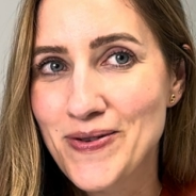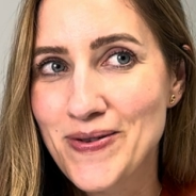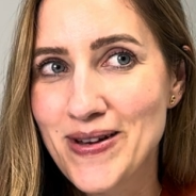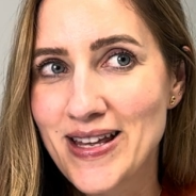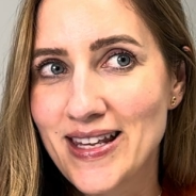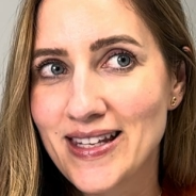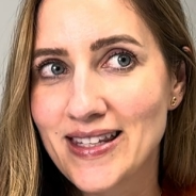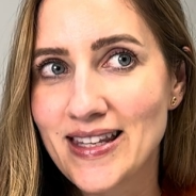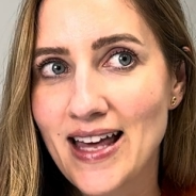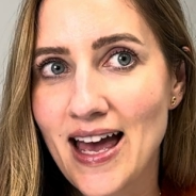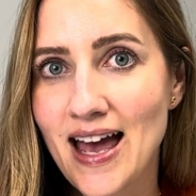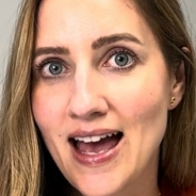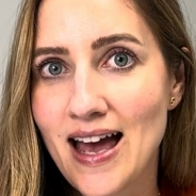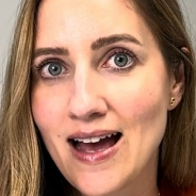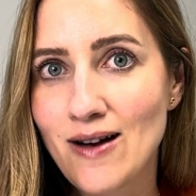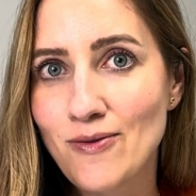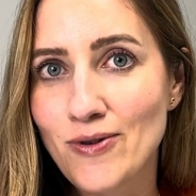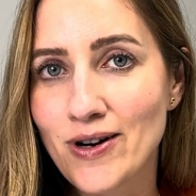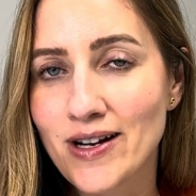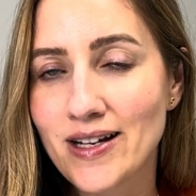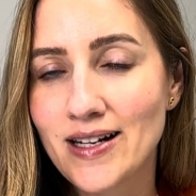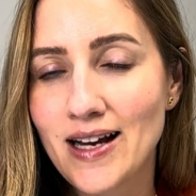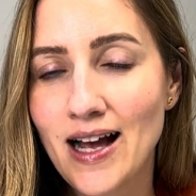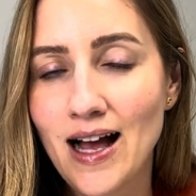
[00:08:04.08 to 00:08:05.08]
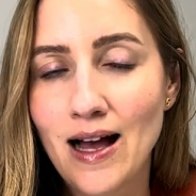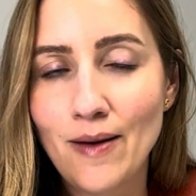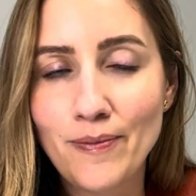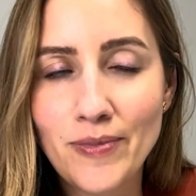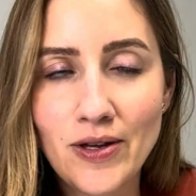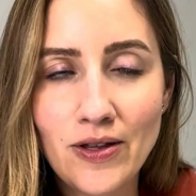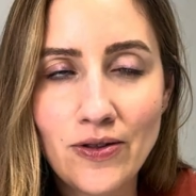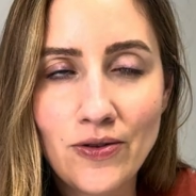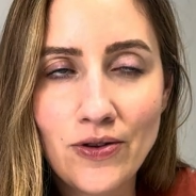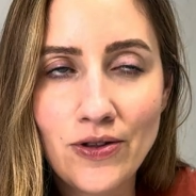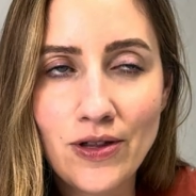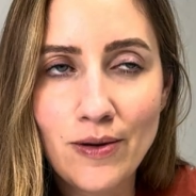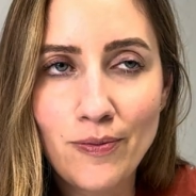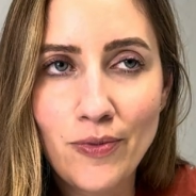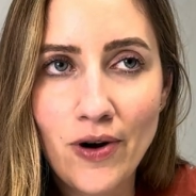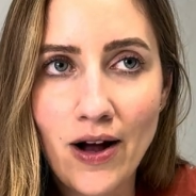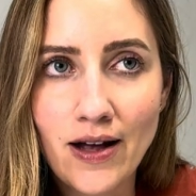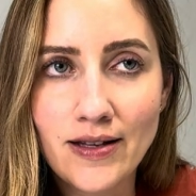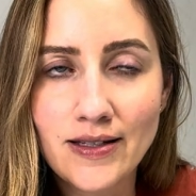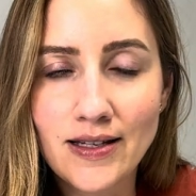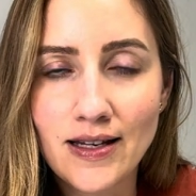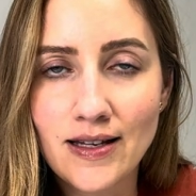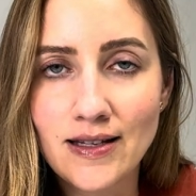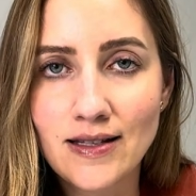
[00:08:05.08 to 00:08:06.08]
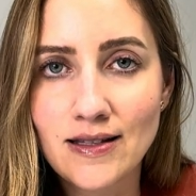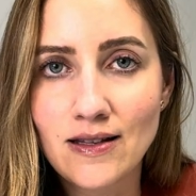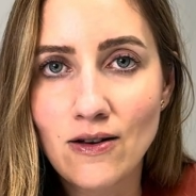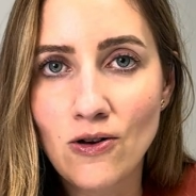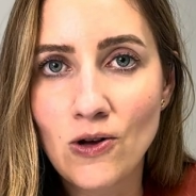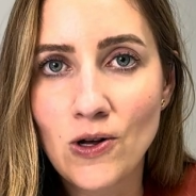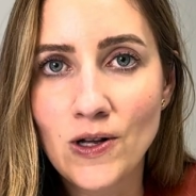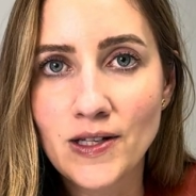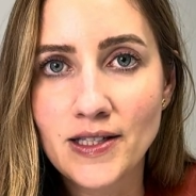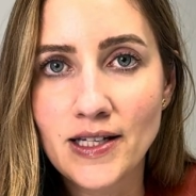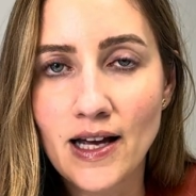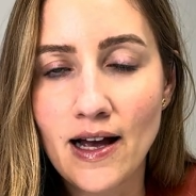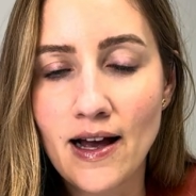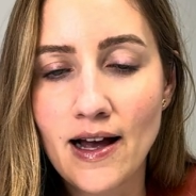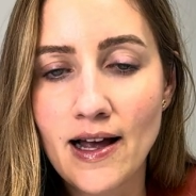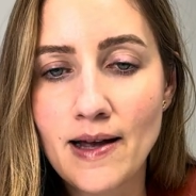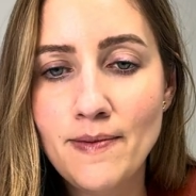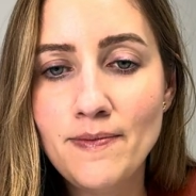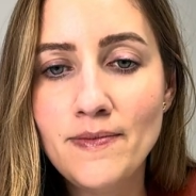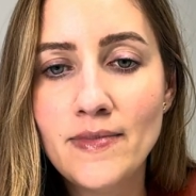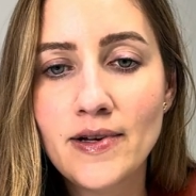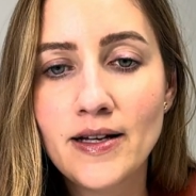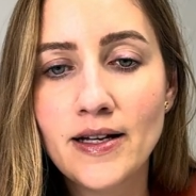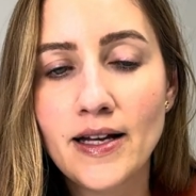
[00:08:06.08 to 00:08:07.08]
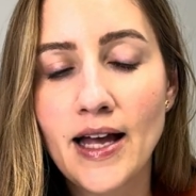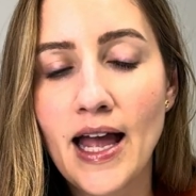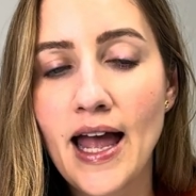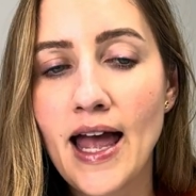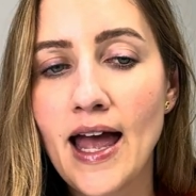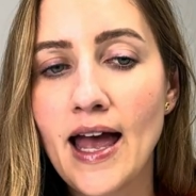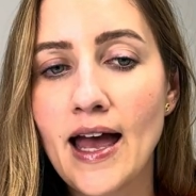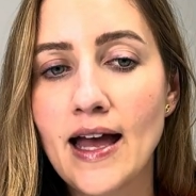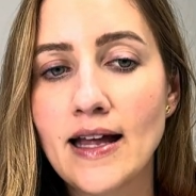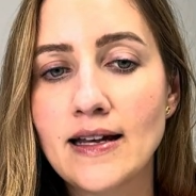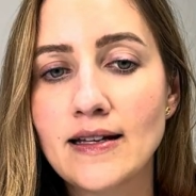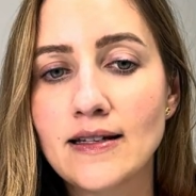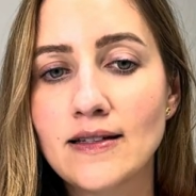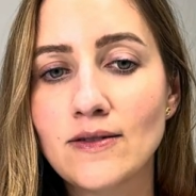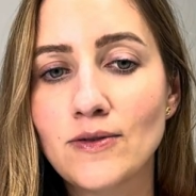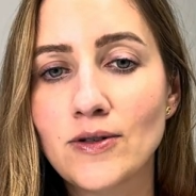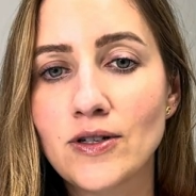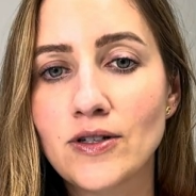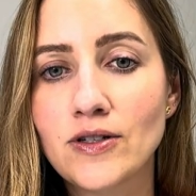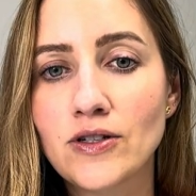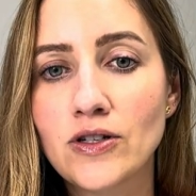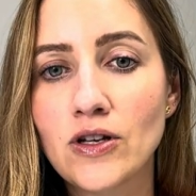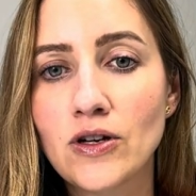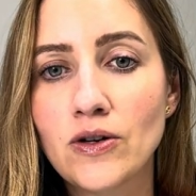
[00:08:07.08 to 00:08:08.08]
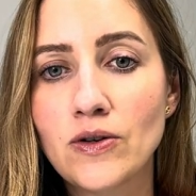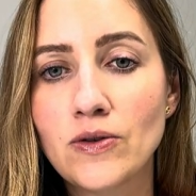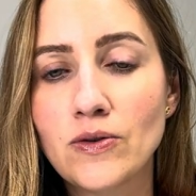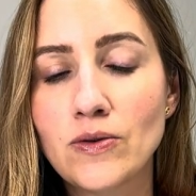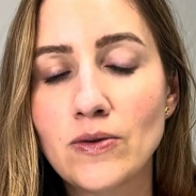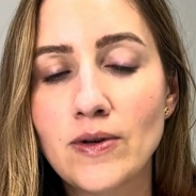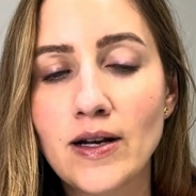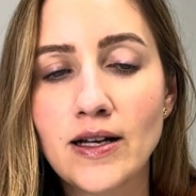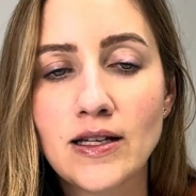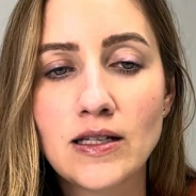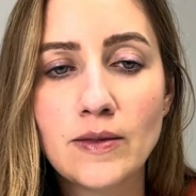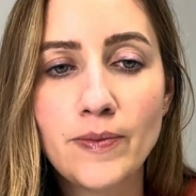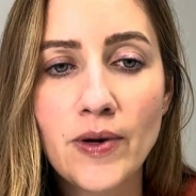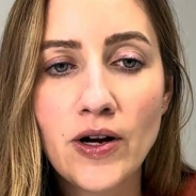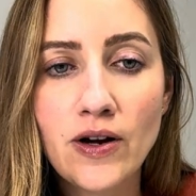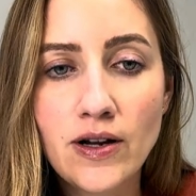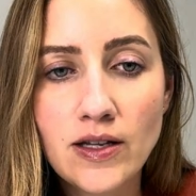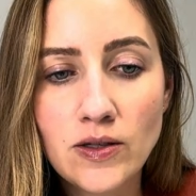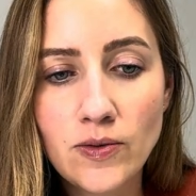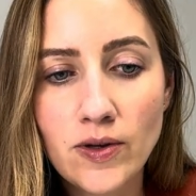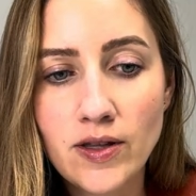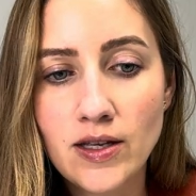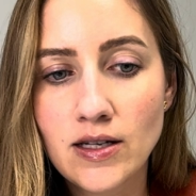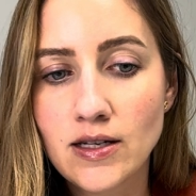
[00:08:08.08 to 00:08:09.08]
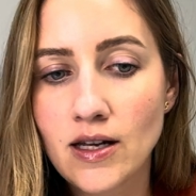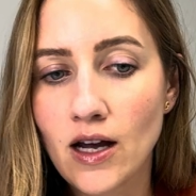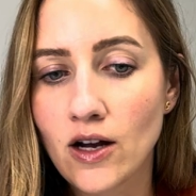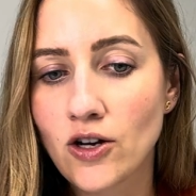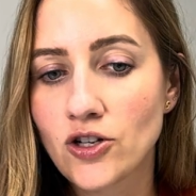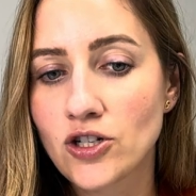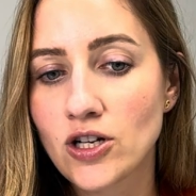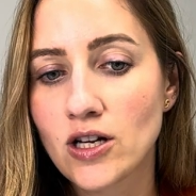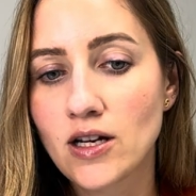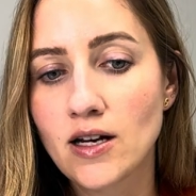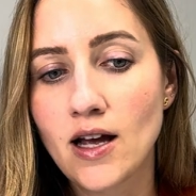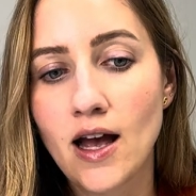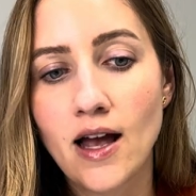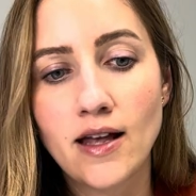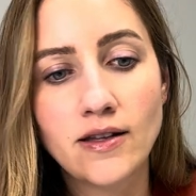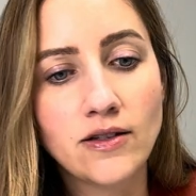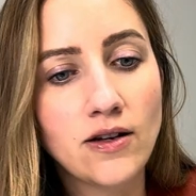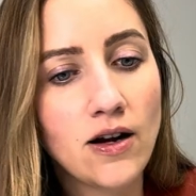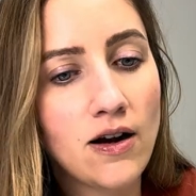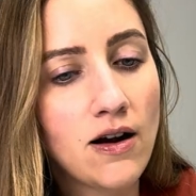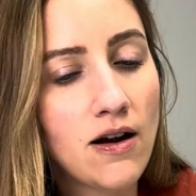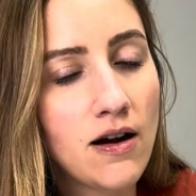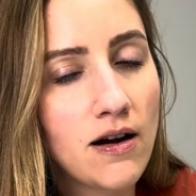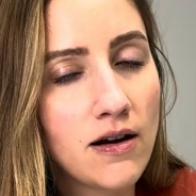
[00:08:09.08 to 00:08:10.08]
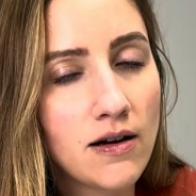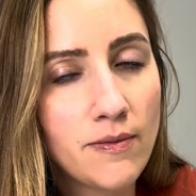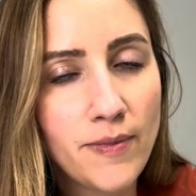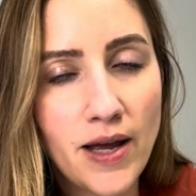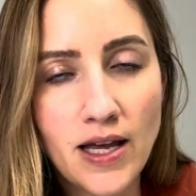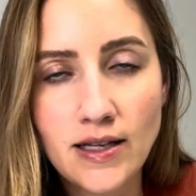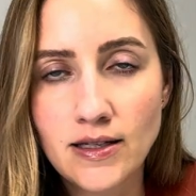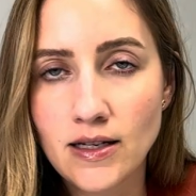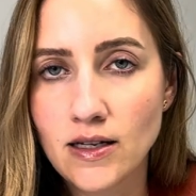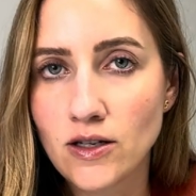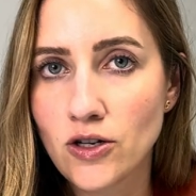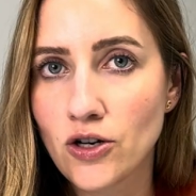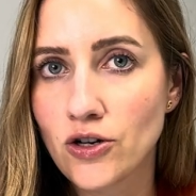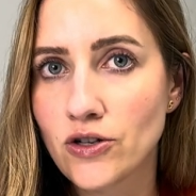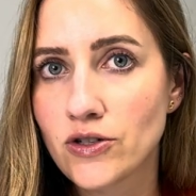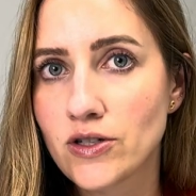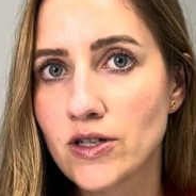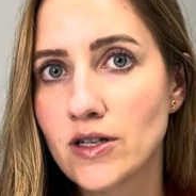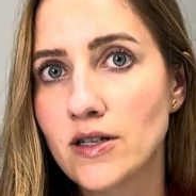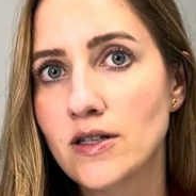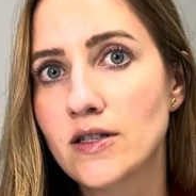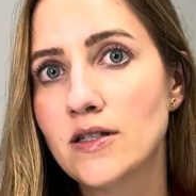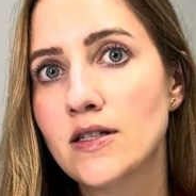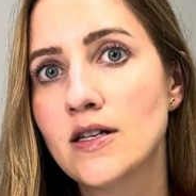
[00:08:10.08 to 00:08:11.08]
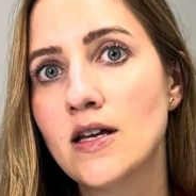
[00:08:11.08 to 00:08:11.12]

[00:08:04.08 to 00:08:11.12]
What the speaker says: is that we're going to help you through the process the whole time, and we're so experienced with induction, as are our amazing nurses.